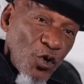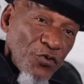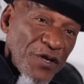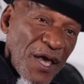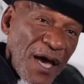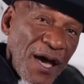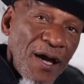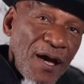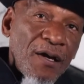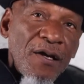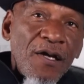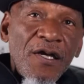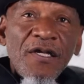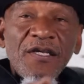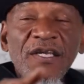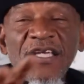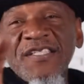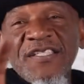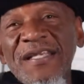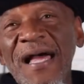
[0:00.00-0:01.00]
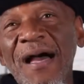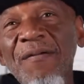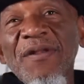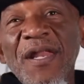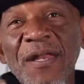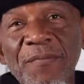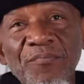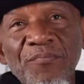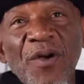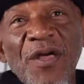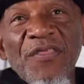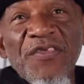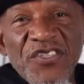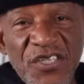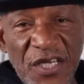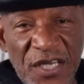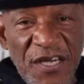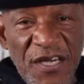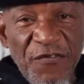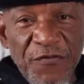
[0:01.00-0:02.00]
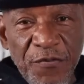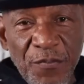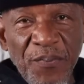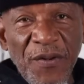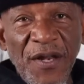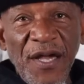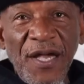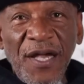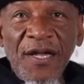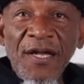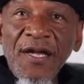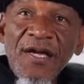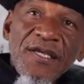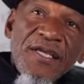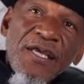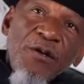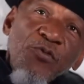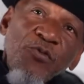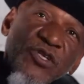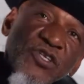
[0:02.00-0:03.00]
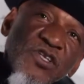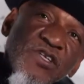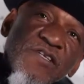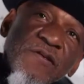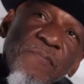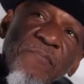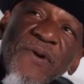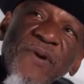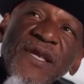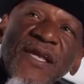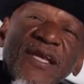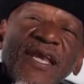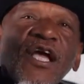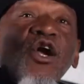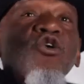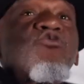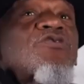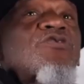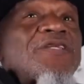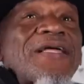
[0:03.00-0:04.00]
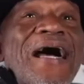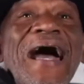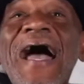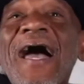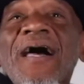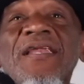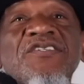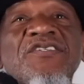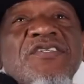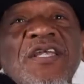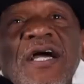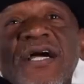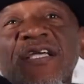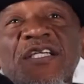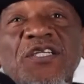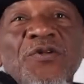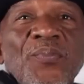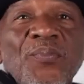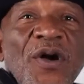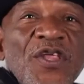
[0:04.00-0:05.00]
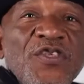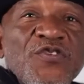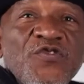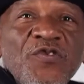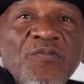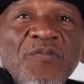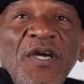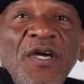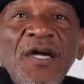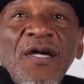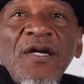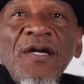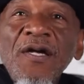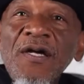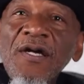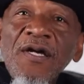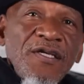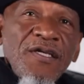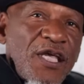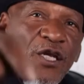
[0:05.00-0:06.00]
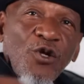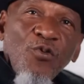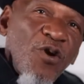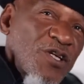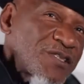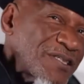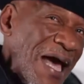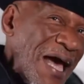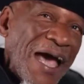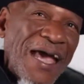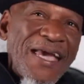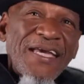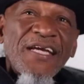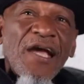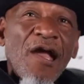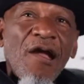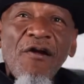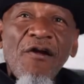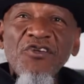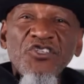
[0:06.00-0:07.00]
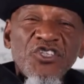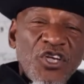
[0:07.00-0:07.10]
now, they stopped letting brothers here from playing. They went to the Dominican. They go to the islands now and get the brothers from there. They don't want the Hank Aarons